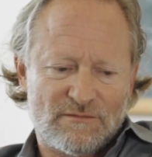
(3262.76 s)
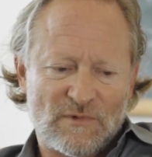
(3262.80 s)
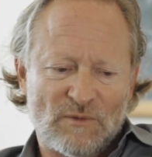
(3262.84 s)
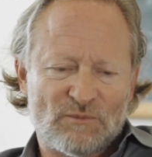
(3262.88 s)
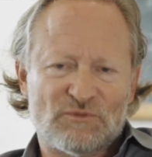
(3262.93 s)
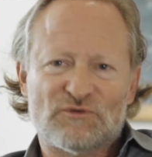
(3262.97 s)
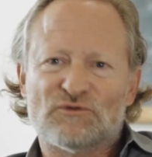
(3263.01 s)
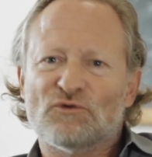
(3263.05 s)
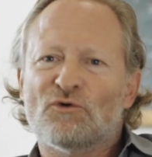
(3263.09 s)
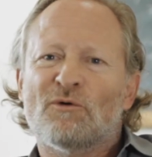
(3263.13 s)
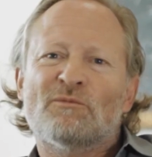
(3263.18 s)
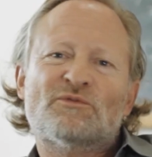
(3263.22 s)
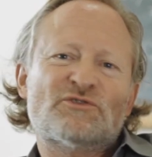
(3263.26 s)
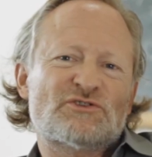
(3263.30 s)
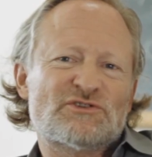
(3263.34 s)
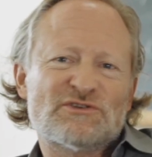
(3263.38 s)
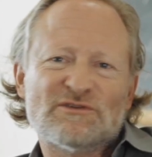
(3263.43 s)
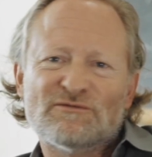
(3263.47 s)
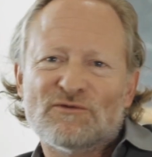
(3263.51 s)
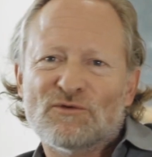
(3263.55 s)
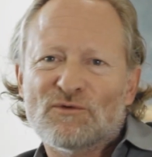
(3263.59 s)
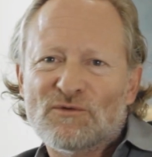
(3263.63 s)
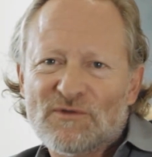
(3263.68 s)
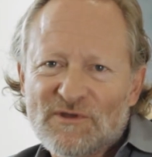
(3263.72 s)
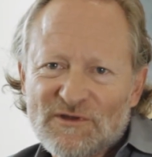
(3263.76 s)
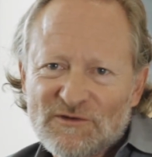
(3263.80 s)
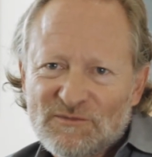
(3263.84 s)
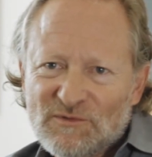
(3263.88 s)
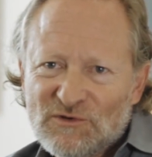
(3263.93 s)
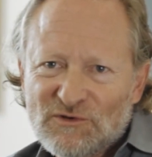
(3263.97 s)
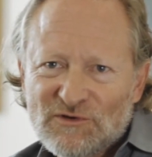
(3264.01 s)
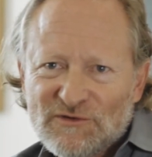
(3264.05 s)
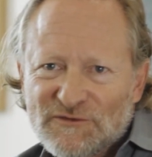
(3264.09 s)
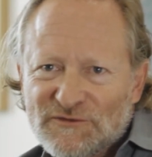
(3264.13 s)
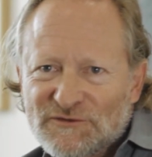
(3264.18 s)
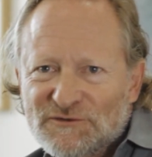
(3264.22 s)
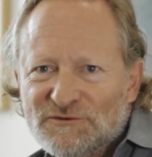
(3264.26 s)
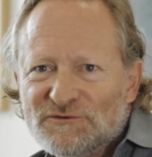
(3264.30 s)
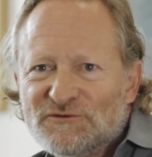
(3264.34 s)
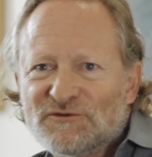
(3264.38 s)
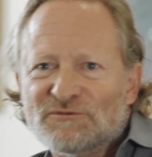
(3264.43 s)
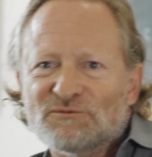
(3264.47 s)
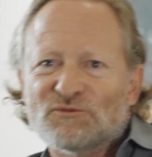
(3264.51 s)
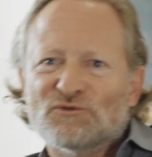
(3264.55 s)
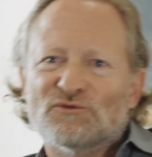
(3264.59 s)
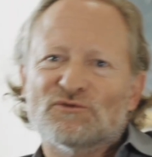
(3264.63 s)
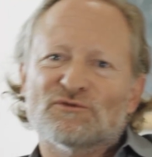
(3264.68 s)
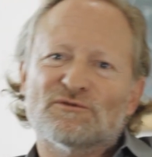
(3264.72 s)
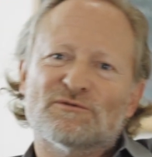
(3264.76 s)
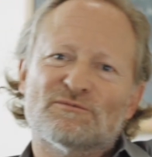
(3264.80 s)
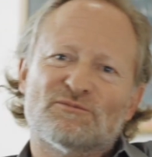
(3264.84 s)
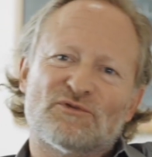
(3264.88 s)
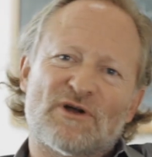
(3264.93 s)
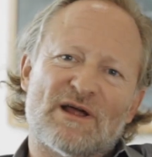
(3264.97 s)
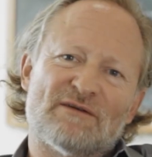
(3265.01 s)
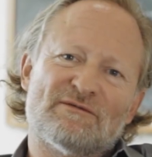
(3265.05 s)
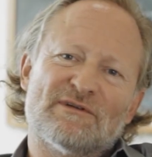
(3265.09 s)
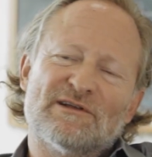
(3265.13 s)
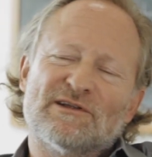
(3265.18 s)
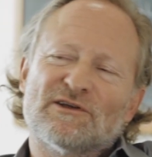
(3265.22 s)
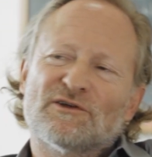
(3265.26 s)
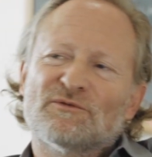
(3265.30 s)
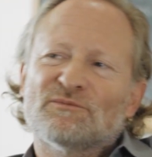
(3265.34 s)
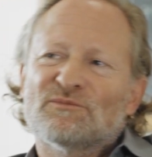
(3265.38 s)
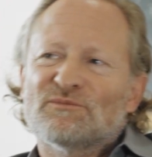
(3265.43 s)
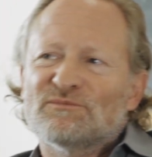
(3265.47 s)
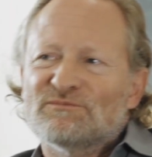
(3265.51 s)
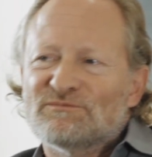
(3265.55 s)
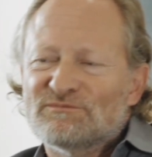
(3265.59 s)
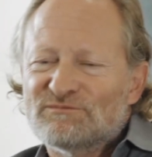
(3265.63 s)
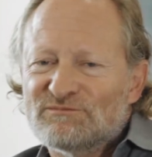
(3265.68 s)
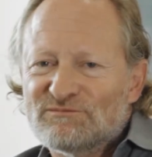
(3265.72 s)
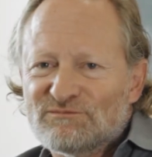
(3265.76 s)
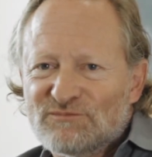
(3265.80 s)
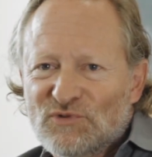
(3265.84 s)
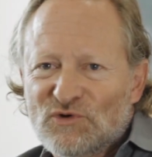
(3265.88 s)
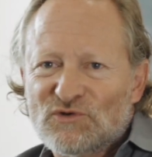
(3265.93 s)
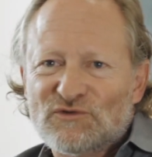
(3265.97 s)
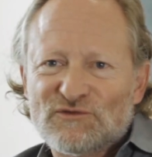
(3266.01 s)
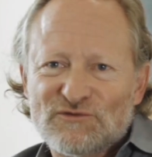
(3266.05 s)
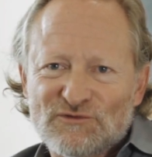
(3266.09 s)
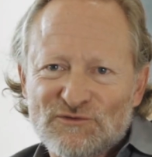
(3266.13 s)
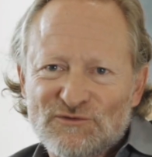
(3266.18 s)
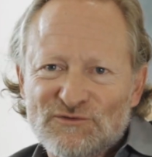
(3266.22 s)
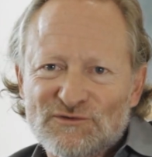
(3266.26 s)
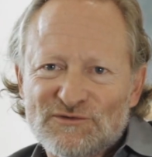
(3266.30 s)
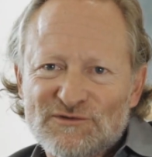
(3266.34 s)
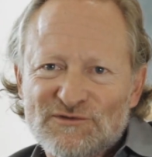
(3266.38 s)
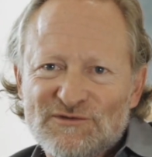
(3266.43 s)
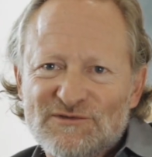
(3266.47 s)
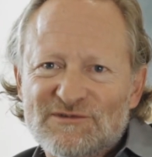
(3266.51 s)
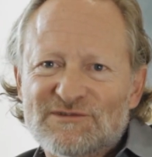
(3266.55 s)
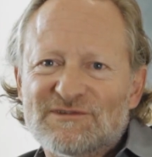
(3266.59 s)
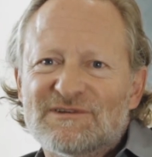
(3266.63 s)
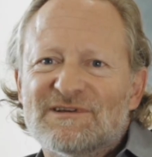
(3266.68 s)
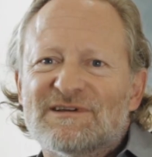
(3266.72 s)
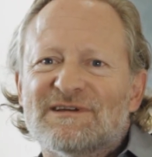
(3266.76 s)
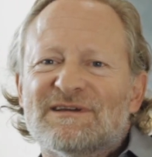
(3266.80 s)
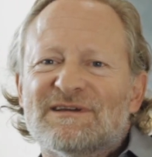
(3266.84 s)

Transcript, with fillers: absorption of all these beautiful, small, privately owned bookstores